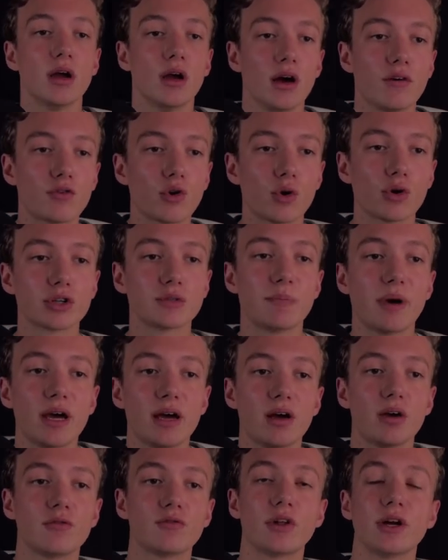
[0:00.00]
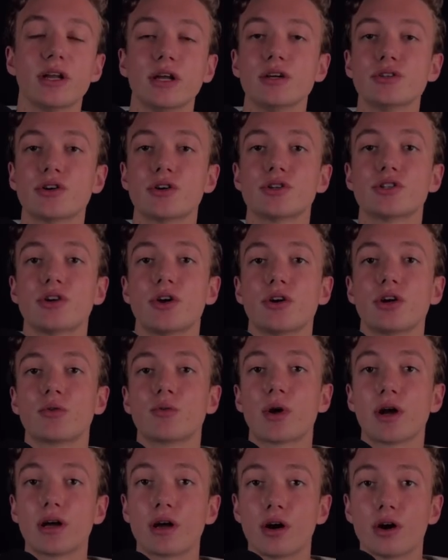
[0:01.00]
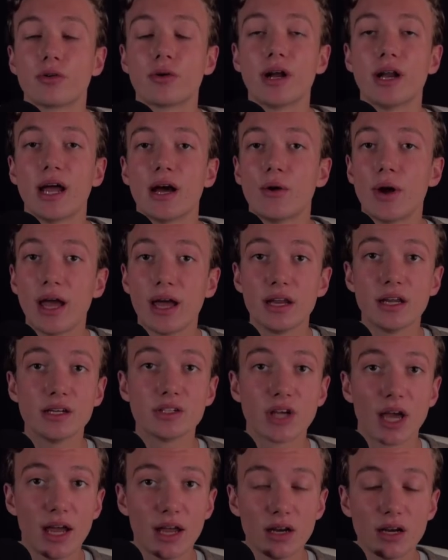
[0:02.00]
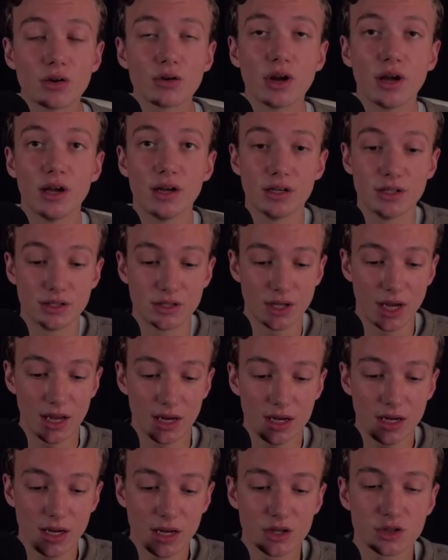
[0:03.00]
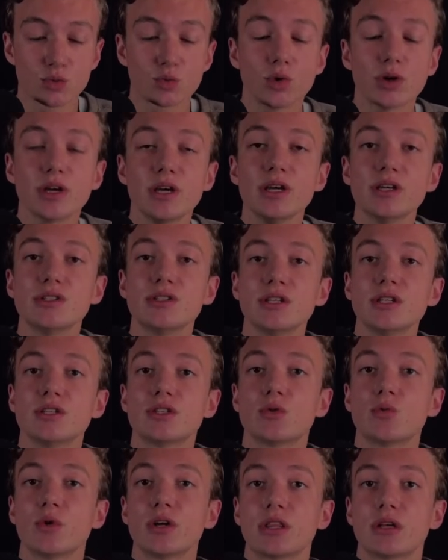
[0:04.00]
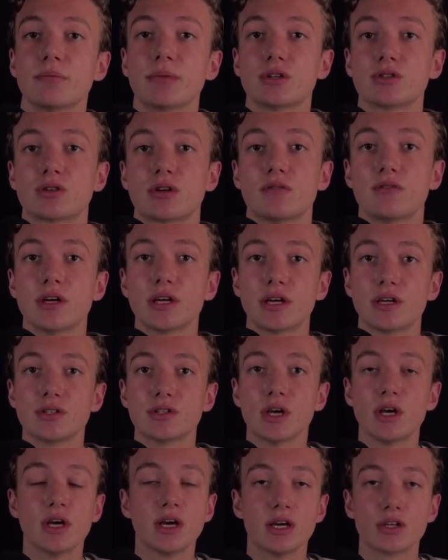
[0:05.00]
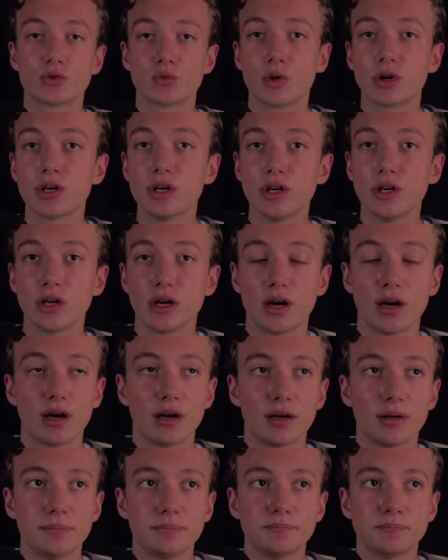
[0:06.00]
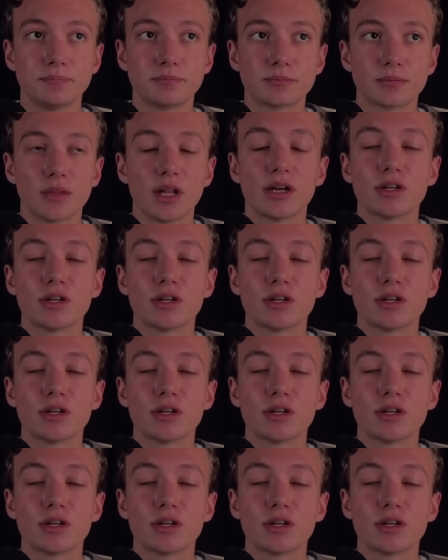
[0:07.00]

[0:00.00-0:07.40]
Of course, Pat Elflein is our starting right guard right now and is ending his rookie season with the Minnesota Vikings. His rookie contract